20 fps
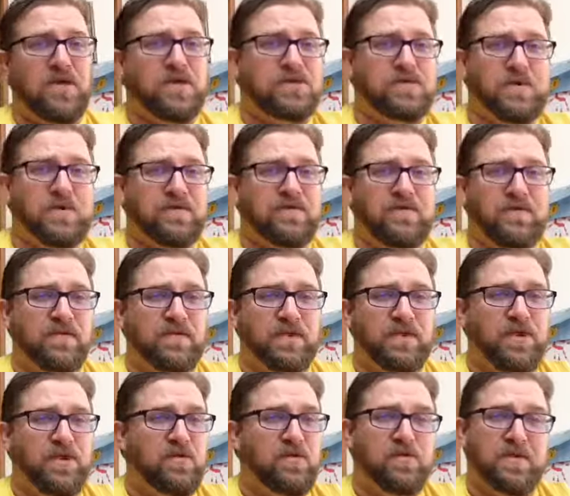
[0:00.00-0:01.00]
we are fully
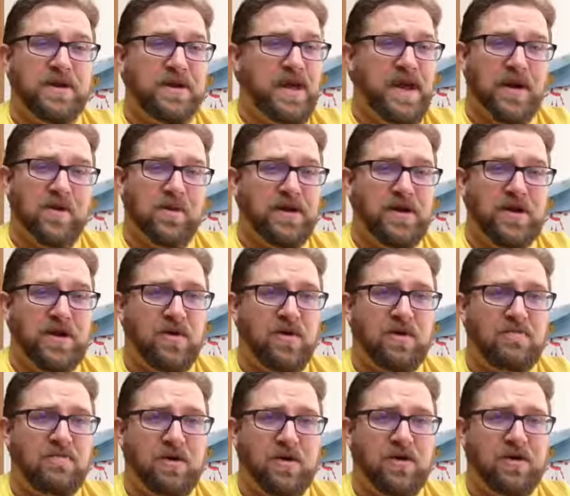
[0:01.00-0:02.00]
known, but now we know in
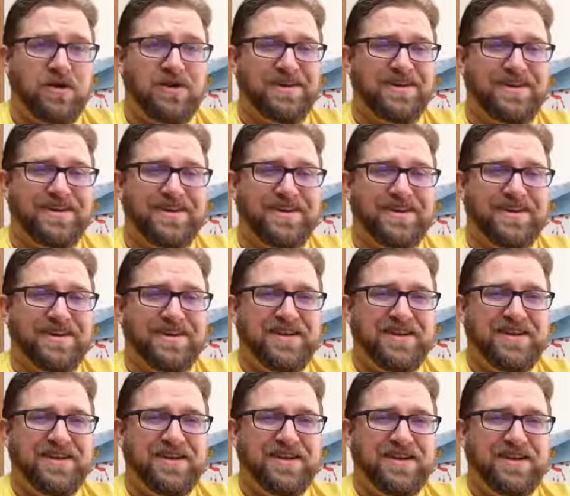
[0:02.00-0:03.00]
part.
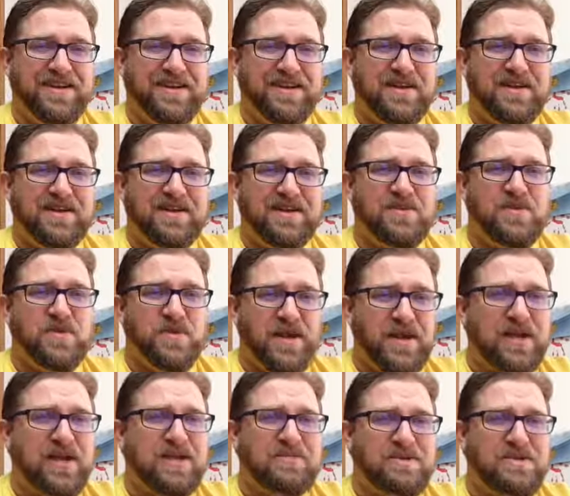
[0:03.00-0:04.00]
So, when it
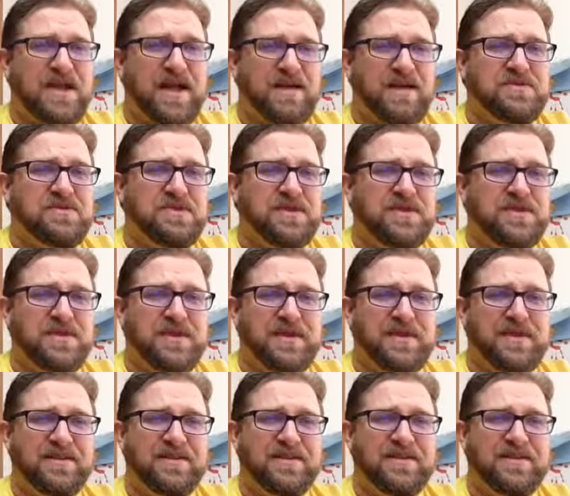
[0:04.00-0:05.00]
comes down to it,
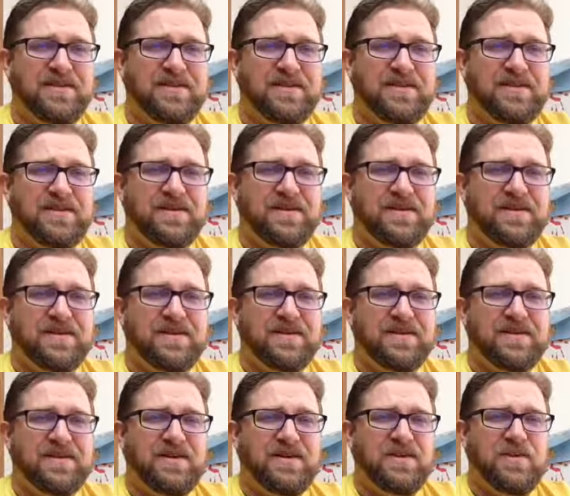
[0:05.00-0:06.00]

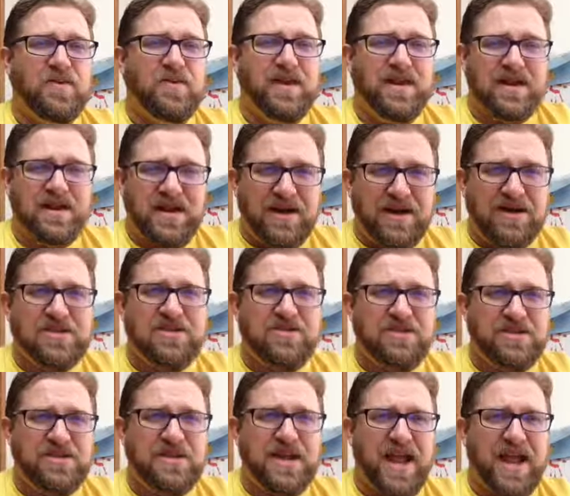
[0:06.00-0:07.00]
we need to
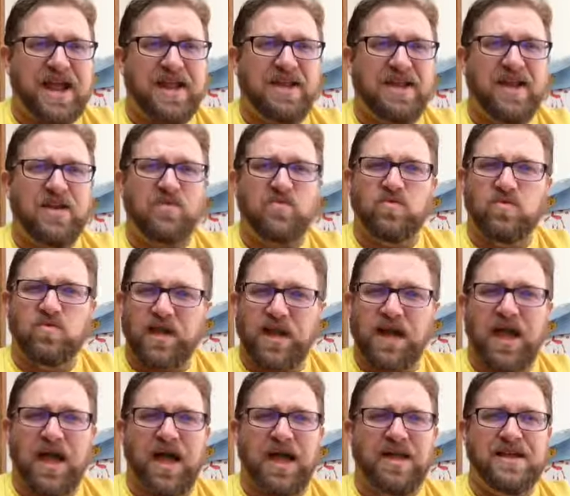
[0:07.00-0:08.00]
understand and
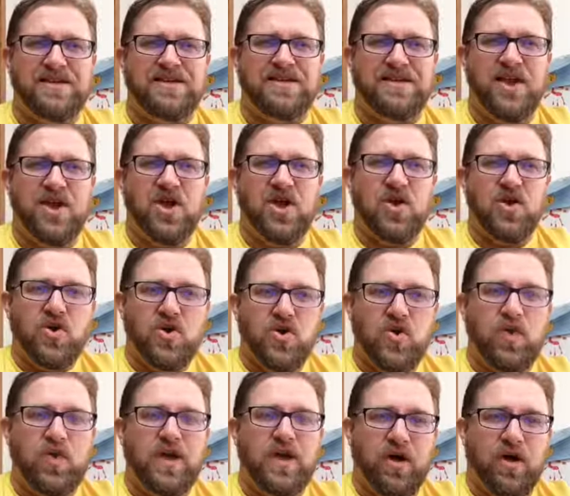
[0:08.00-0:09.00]
realize who
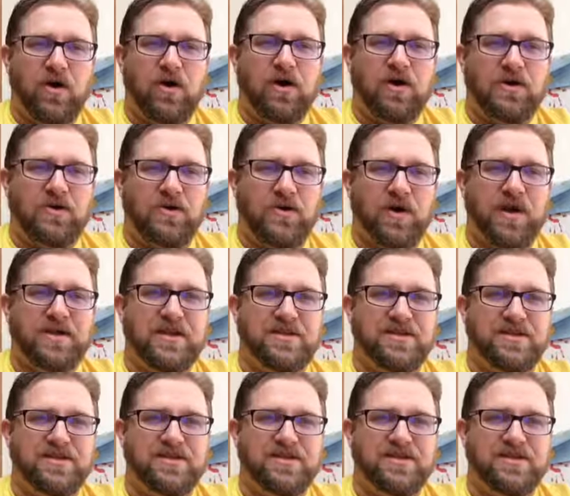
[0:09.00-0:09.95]
we are in Christ.